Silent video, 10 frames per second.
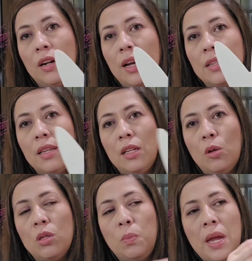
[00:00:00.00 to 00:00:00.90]
daughter has
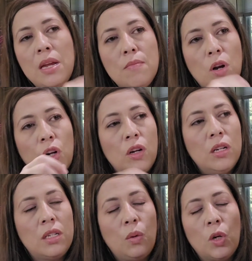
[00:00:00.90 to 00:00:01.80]
like those paint
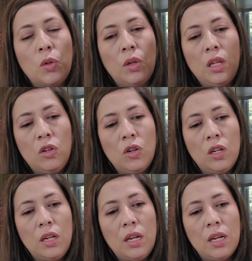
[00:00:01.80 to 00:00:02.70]
markers that worked really
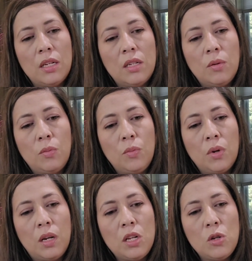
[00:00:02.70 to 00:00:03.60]
good, and
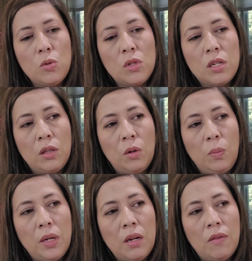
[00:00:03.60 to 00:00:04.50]
I used a
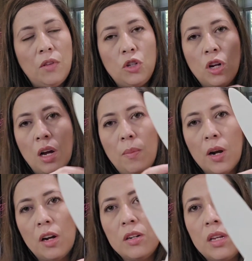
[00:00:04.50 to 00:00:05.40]
little bit of the chalk
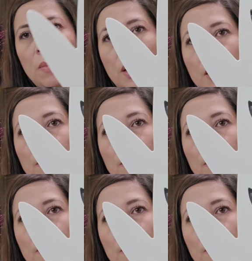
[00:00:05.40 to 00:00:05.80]
markers on